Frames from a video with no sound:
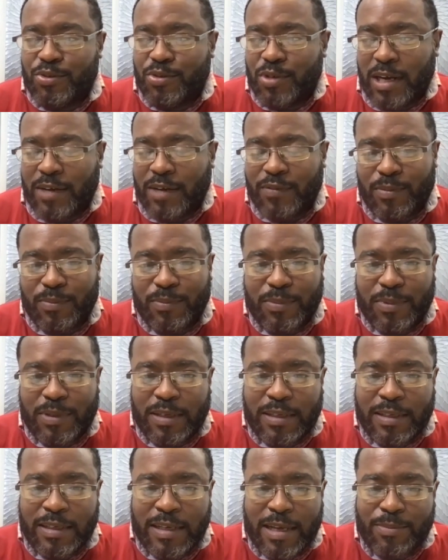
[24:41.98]
drive
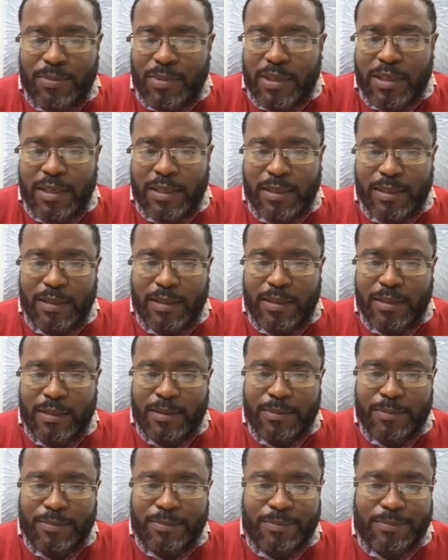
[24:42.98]
a Lamborghini.
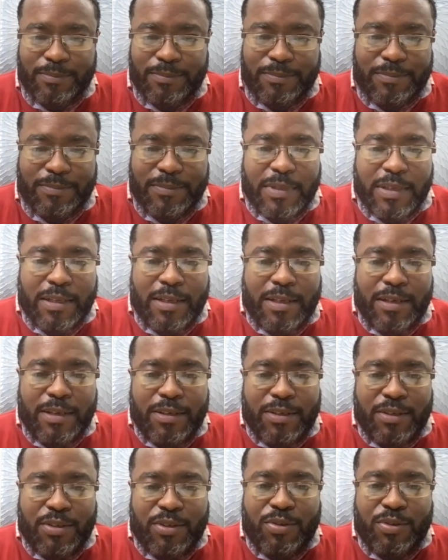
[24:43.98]

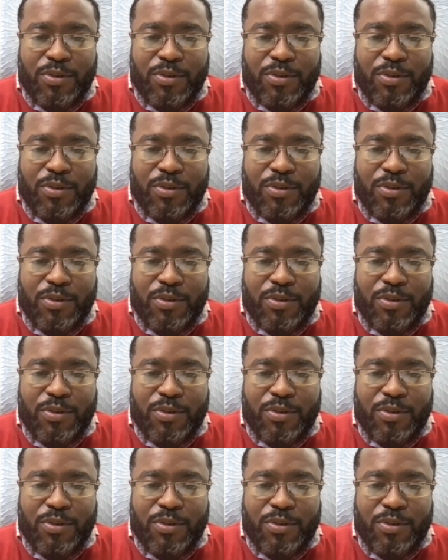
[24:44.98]
You